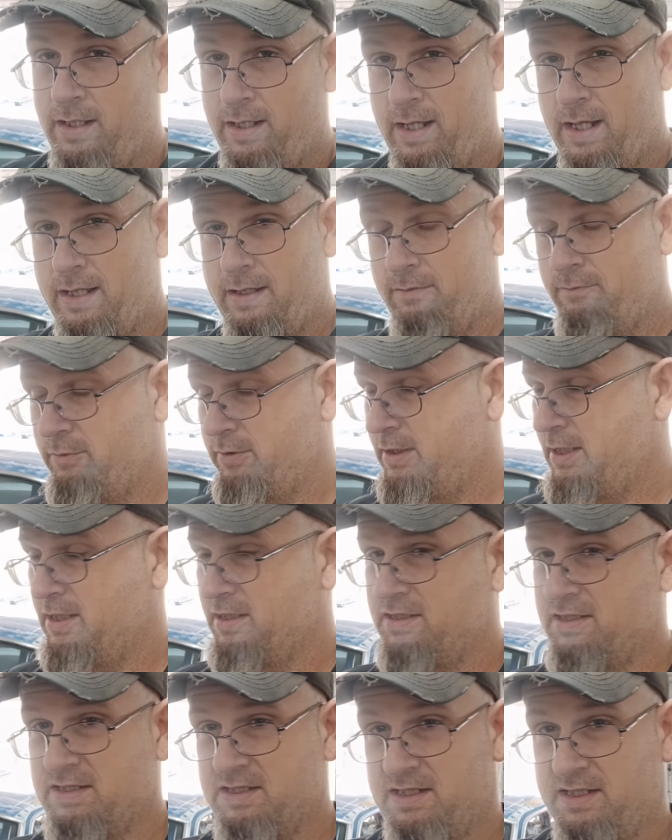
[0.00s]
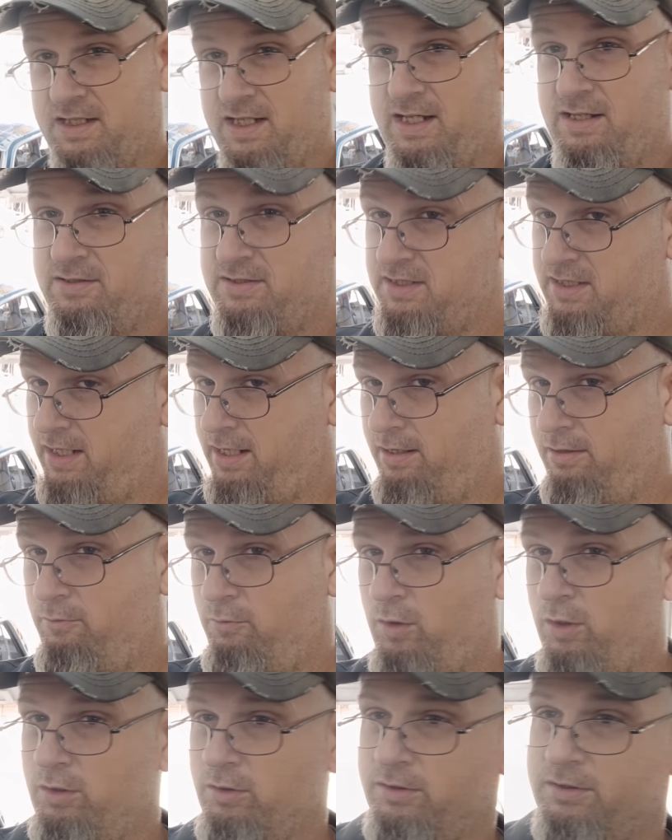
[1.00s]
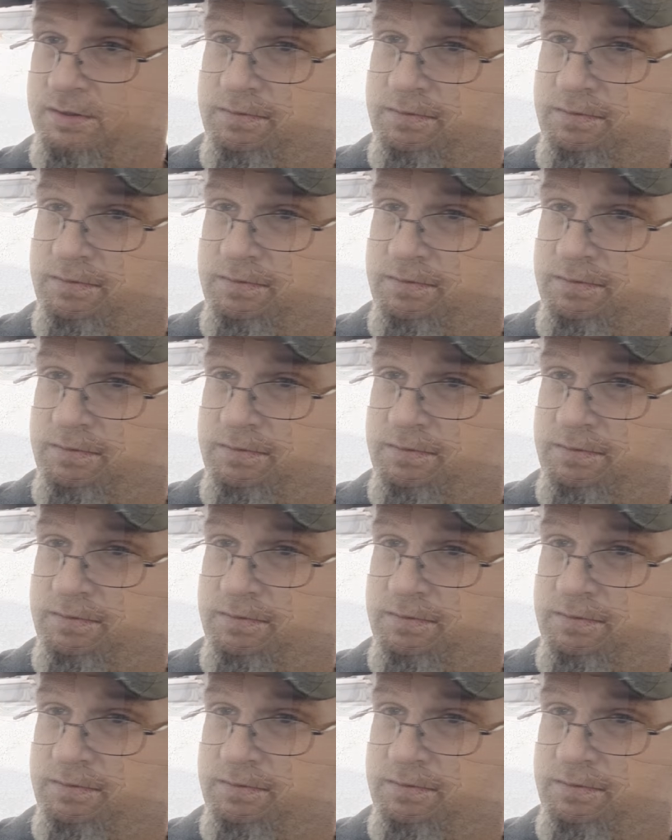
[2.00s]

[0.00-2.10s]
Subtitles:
and then we'll test this thing out and see how it works.